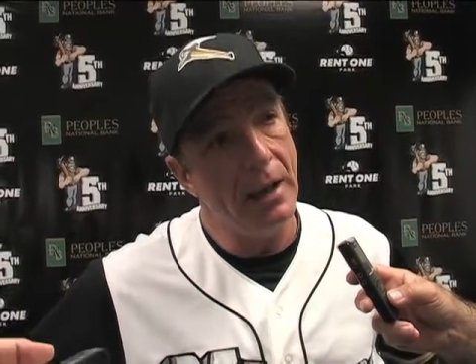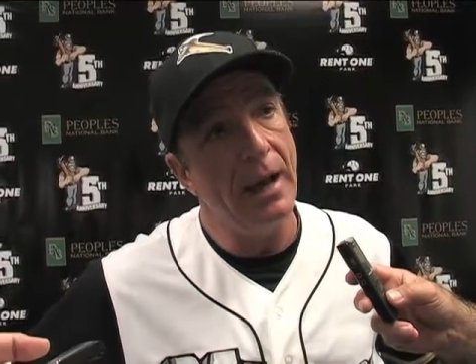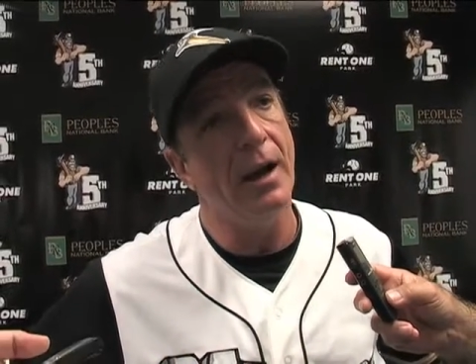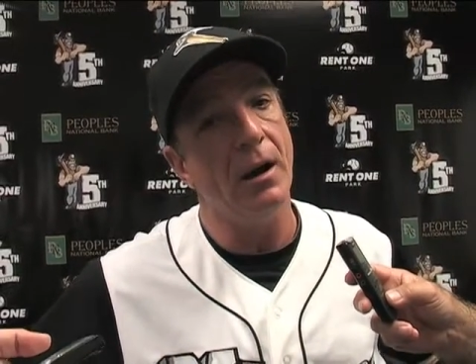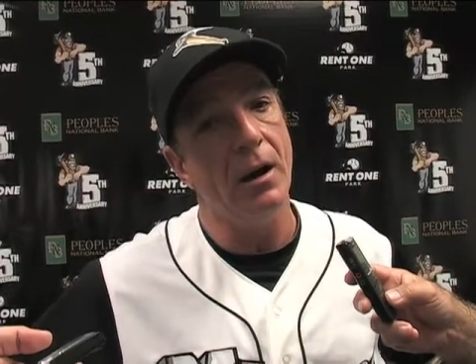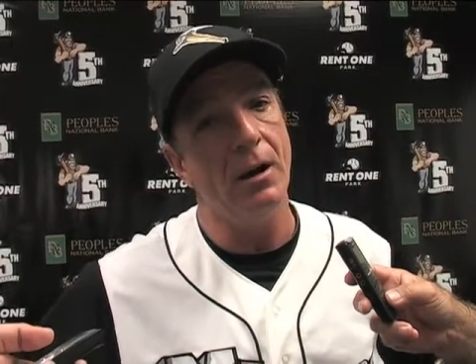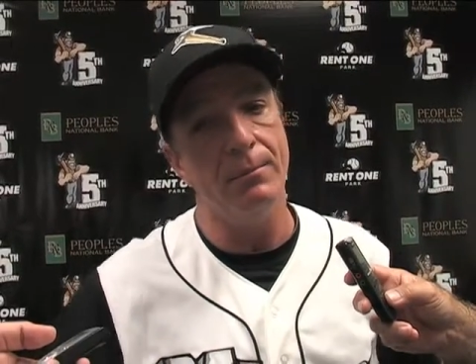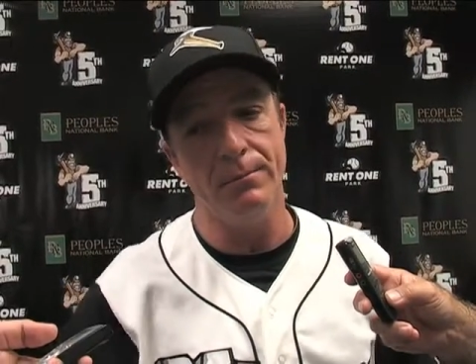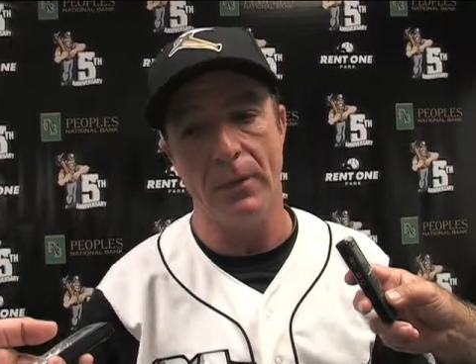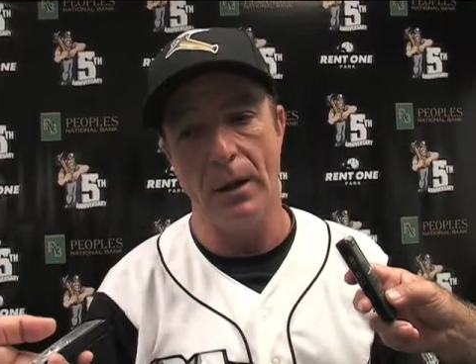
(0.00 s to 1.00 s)
Yeah, in
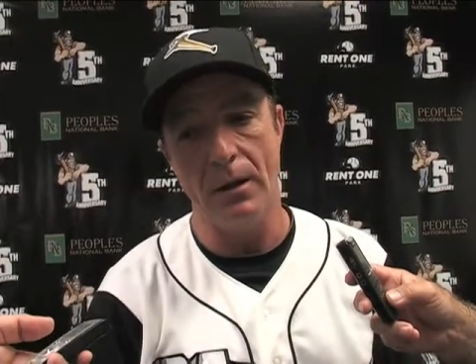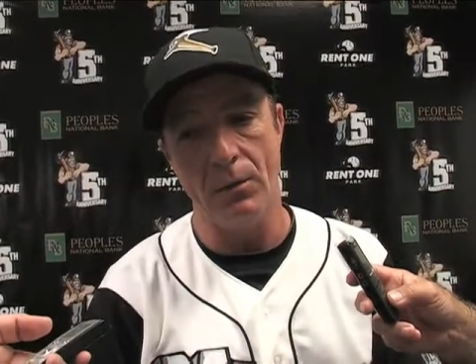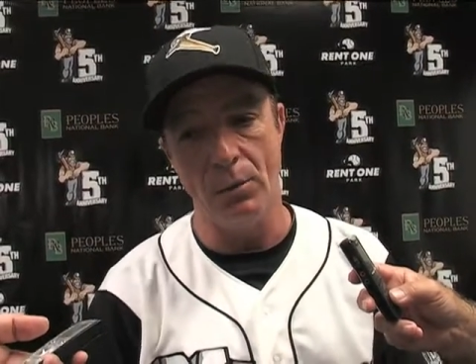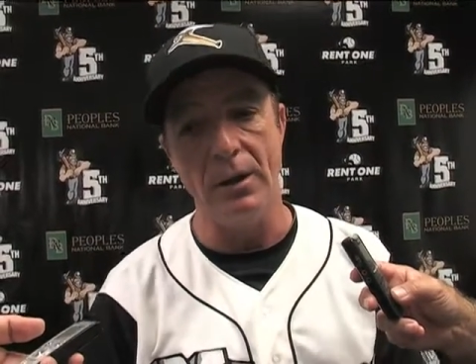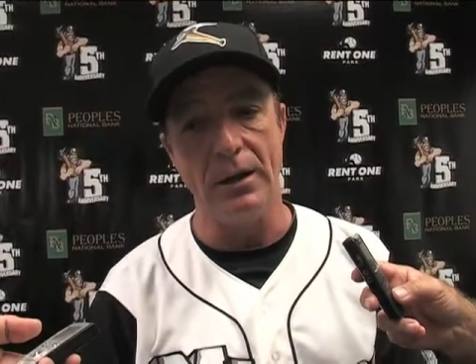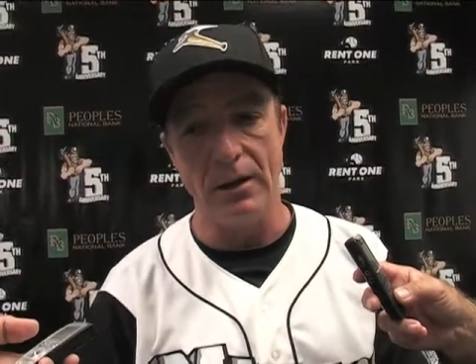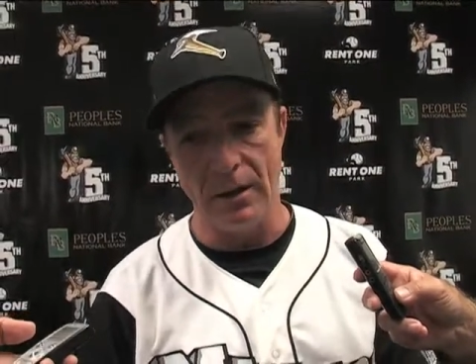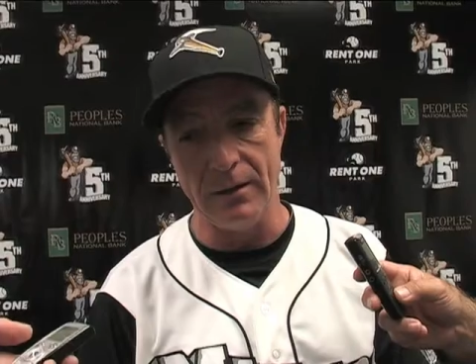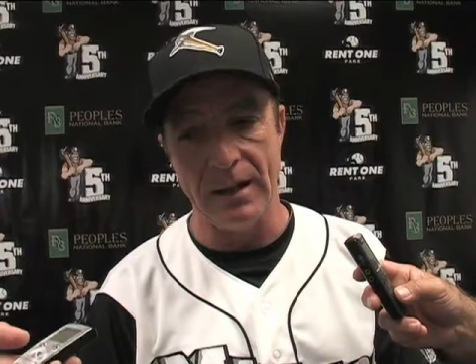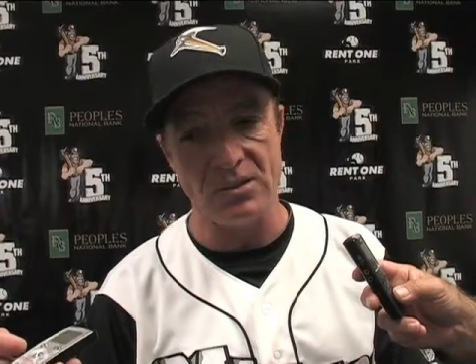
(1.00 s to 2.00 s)
the last two games. Really,
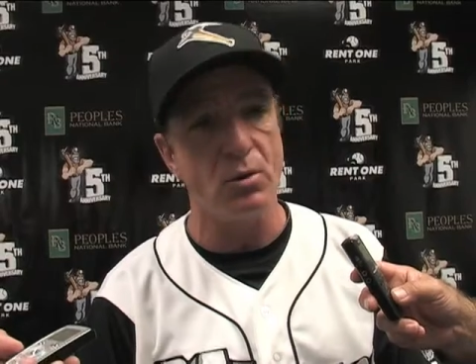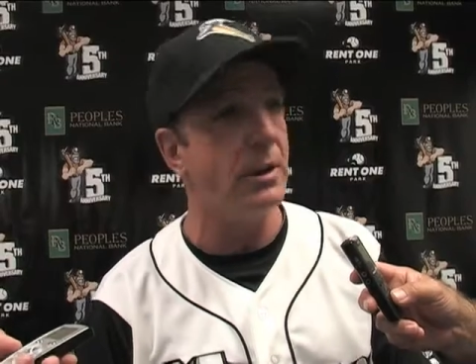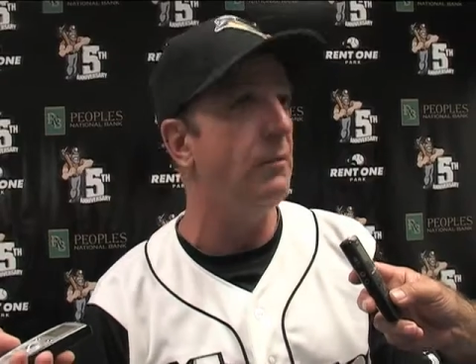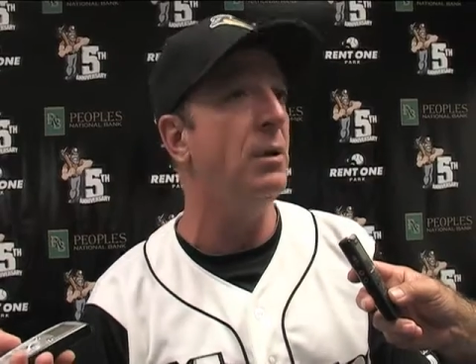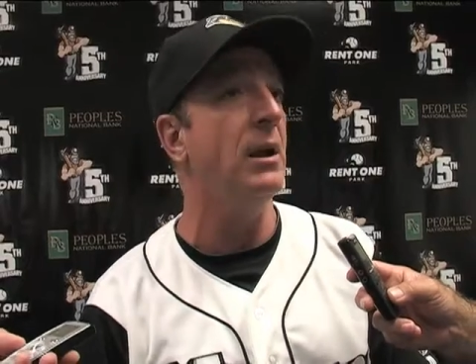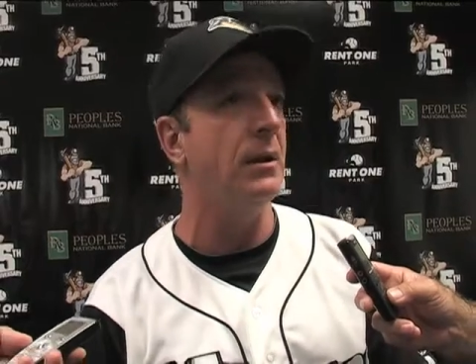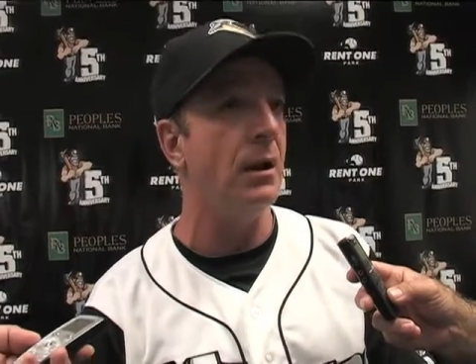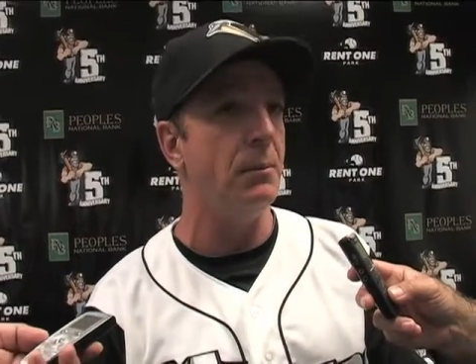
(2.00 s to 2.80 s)
and that's what they've been.